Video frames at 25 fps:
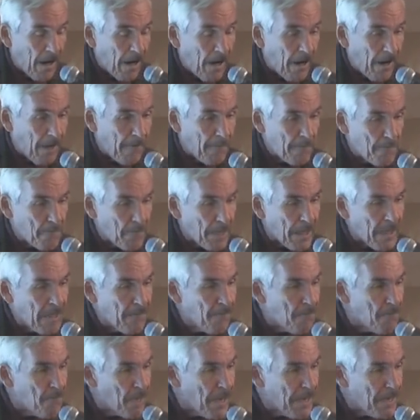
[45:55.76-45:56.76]
um,
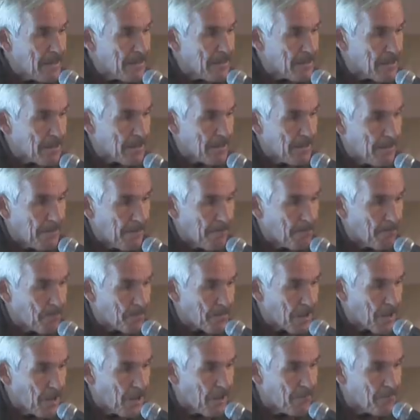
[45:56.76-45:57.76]
event
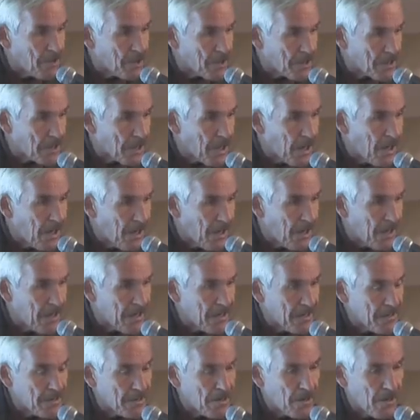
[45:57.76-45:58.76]
of its
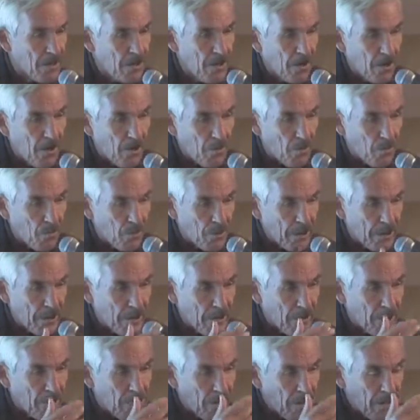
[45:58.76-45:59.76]
kind
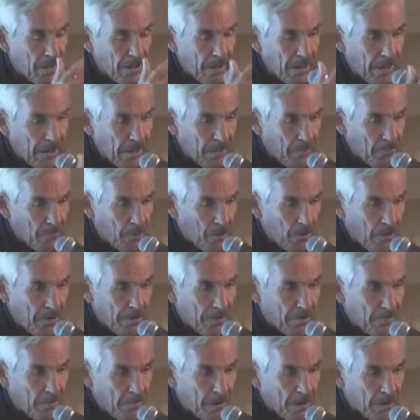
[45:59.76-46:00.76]
where
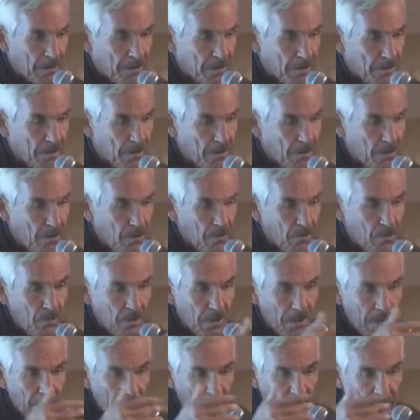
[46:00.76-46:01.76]
both in
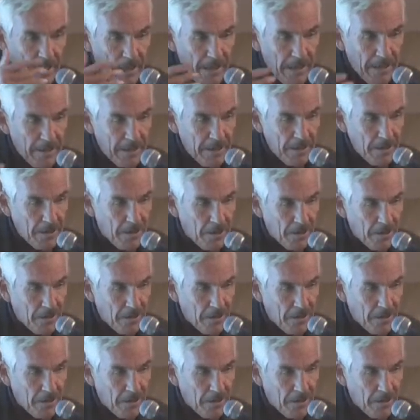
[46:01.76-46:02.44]
Mexico and in